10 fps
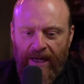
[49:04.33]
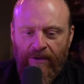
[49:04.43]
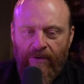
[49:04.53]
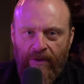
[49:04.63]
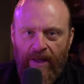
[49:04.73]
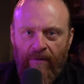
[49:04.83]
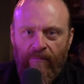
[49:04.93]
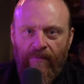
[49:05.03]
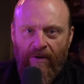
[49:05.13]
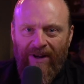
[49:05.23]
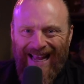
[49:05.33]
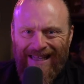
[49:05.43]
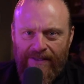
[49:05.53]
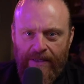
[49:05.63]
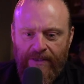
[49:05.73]
into their very
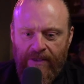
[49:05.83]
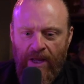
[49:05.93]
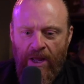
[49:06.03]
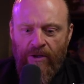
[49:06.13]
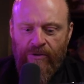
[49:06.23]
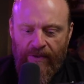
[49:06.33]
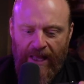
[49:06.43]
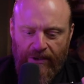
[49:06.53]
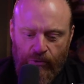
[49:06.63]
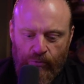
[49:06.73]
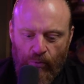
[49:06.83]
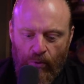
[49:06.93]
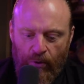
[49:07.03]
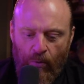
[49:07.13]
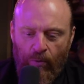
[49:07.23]
essence. So that's
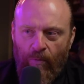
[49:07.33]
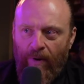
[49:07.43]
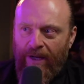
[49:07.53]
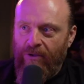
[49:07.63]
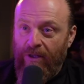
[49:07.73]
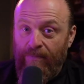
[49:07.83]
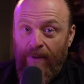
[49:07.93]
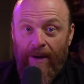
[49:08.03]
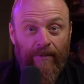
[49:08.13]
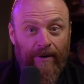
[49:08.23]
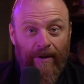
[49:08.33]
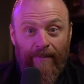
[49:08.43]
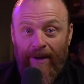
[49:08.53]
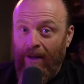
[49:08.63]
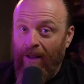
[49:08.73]
drawn all the way into this paper. And I
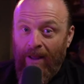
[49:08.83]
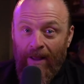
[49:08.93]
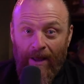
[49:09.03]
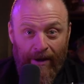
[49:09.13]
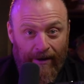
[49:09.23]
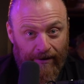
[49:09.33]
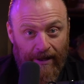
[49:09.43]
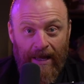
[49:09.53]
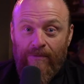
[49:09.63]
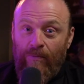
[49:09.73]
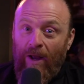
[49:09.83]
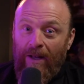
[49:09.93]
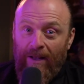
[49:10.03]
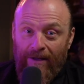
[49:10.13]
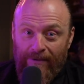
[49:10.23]
mean, that's
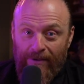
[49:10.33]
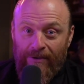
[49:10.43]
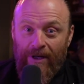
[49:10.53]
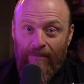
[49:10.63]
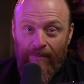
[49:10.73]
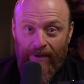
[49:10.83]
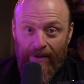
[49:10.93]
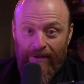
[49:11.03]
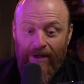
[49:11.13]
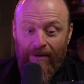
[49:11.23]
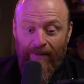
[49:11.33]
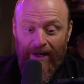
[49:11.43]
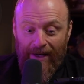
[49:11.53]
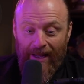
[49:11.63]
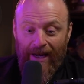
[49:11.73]
right, ladies and gentlemen, gentlemen
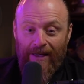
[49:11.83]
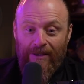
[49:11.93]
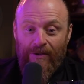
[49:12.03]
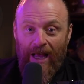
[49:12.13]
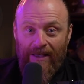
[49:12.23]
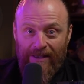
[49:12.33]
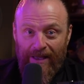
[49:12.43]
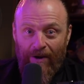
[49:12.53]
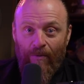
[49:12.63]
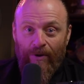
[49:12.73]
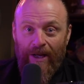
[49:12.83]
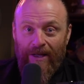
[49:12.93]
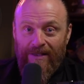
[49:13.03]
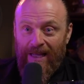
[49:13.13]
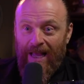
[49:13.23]
and ladies, as the
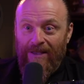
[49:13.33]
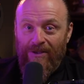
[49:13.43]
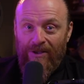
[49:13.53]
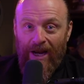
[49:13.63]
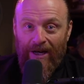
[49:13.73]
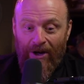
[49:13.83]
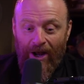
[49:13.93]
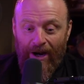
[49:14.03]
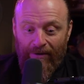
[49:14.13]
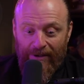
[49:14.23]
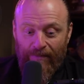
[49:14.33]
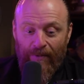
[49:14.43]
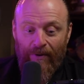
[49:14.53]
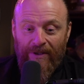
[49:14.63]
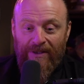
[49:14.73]
audience, as Jade and I are
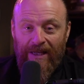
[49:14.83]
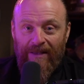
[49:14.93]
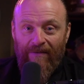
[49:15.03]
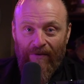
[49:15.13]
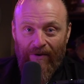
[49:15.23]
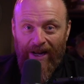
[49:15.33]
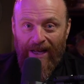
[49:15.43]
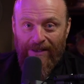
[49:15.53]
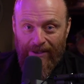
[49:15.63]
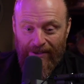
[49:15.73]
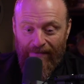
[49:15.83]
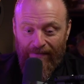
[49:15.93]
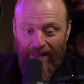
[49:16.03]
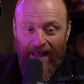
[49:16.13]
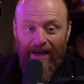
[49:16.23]
experiencing the very essence
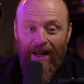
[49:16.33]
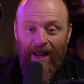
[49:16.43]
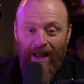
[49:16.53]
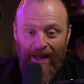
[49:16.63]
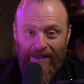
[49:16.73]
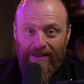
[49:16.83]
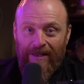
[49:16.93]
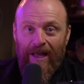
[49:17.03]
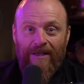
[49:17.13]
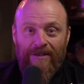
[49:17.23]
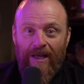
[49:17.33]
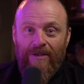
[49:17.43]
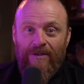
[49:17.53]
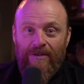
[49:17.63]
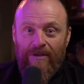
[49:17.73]
of that, it's it's
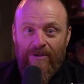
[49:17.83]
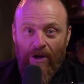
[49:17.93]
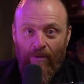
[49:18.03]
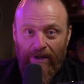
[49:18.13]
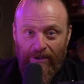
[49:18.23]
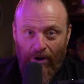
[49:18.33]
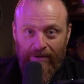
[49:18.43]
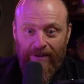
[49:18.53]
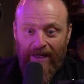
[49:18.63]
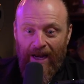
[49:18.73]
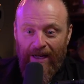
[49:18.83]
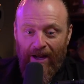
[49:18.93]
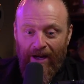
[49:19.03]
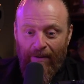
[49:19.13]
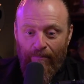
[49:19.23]
it's so intoxicating
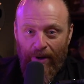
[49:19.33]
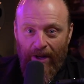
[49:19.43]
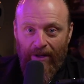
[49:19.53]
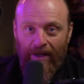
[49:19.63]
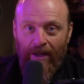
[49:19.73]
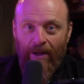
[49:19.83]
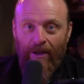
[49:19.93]
I can barely